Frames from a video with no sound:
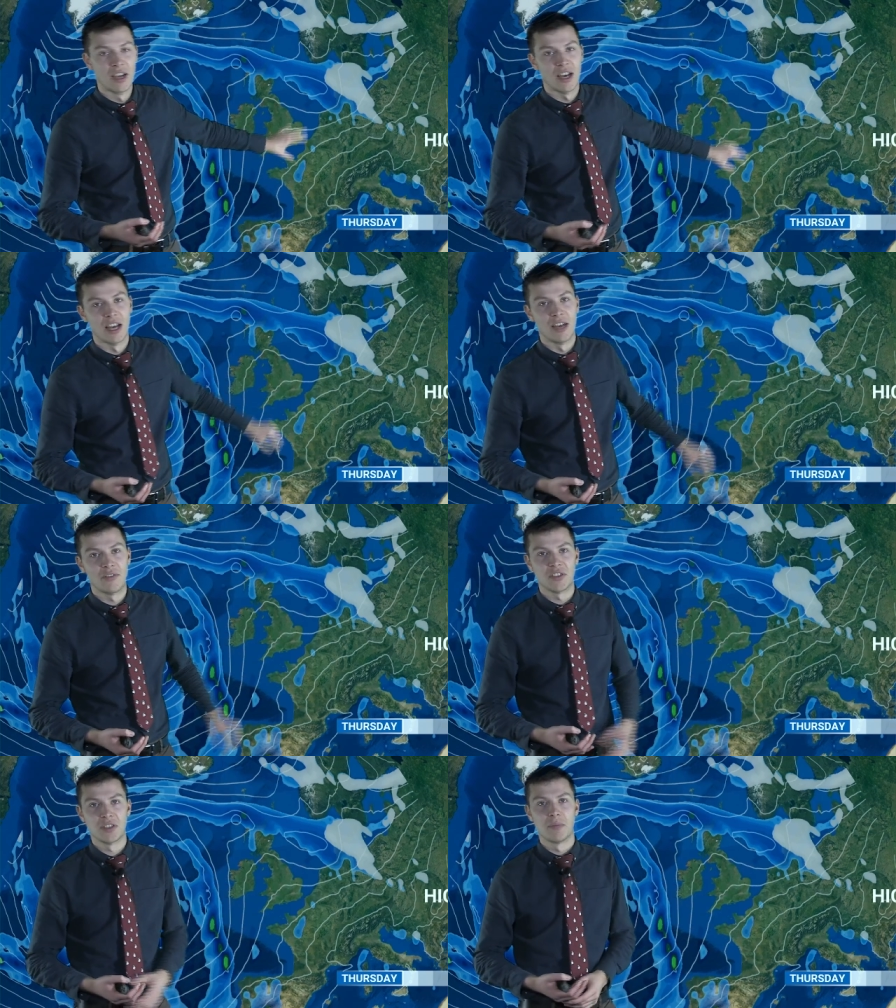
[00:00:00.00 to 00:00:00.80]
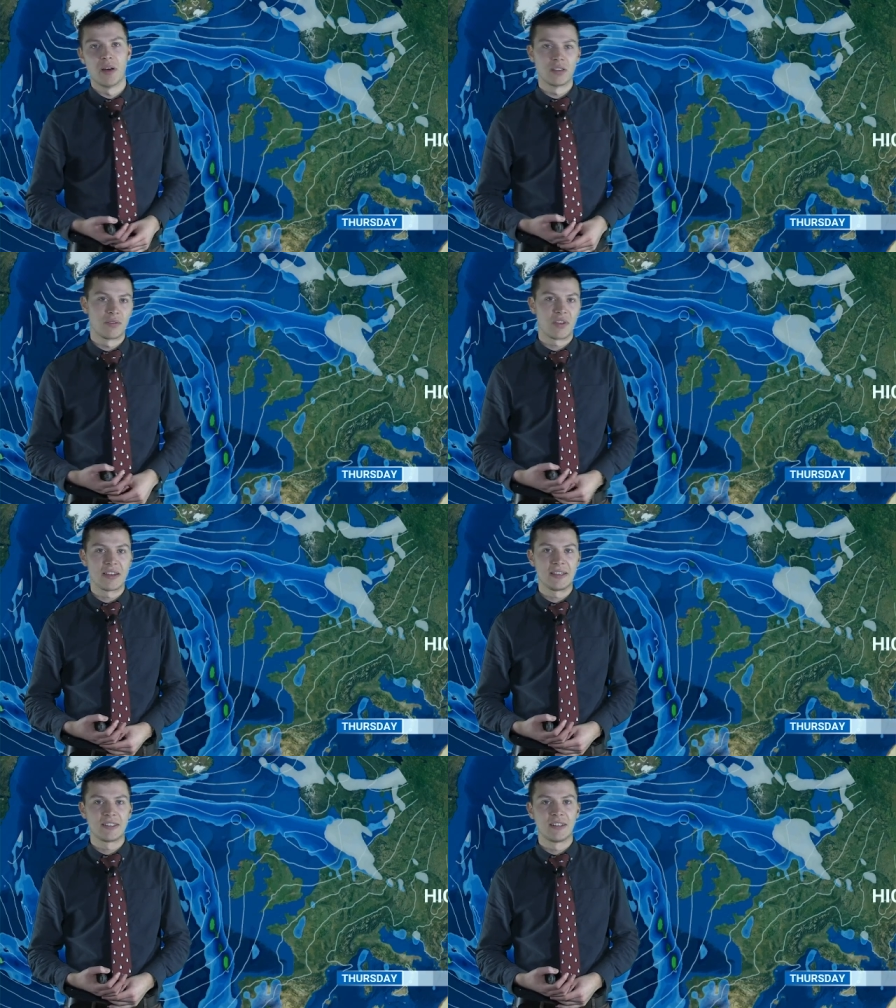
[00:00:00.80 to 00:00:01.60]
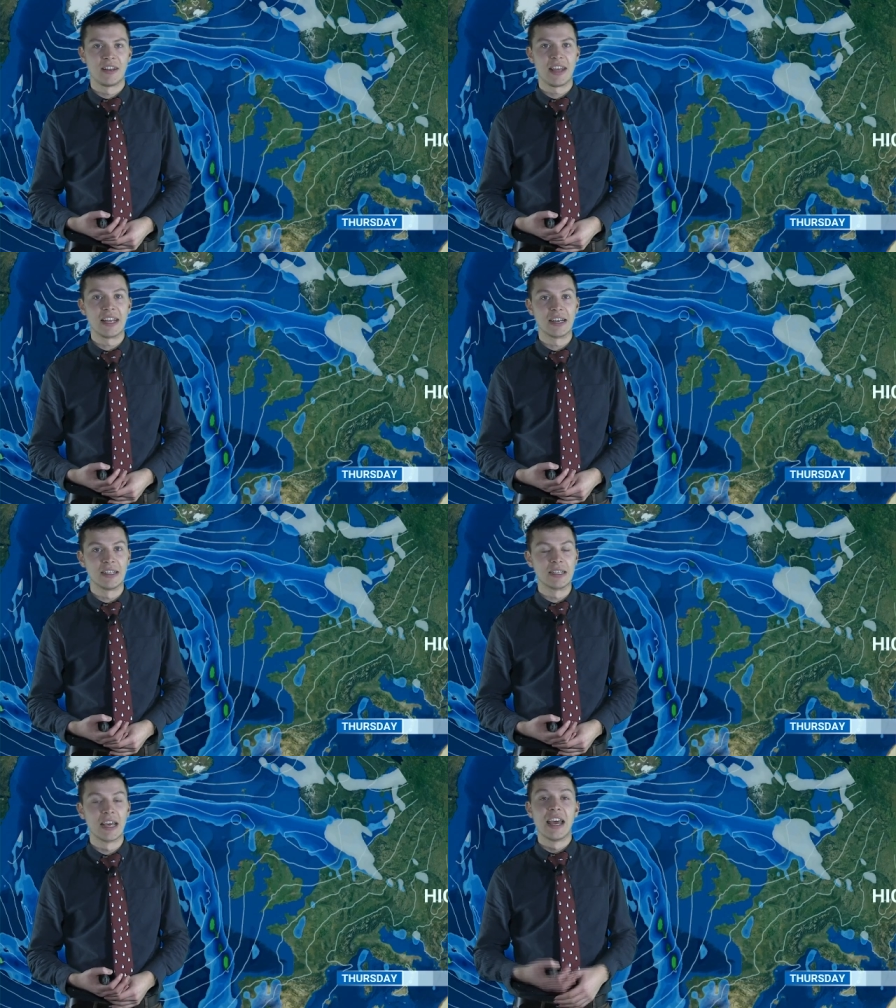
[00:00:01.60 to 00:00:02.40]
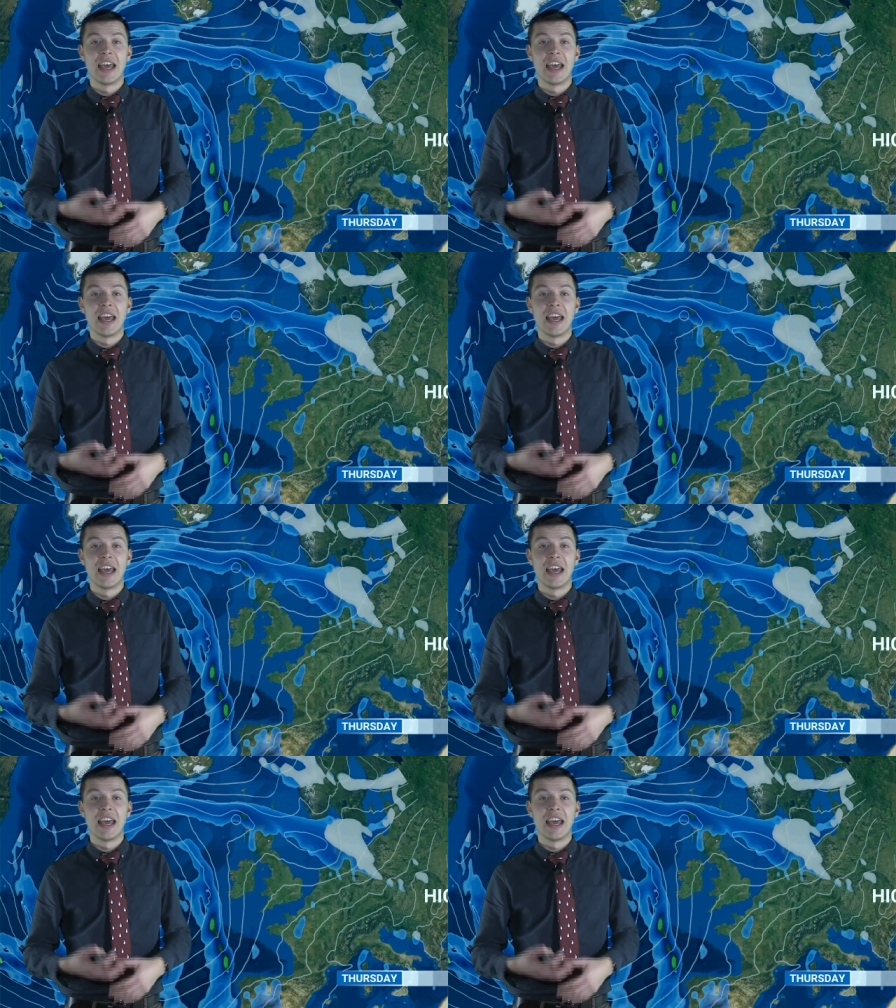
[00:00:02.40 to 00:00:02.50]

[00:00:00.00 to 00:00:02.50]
for some parts of eastern England.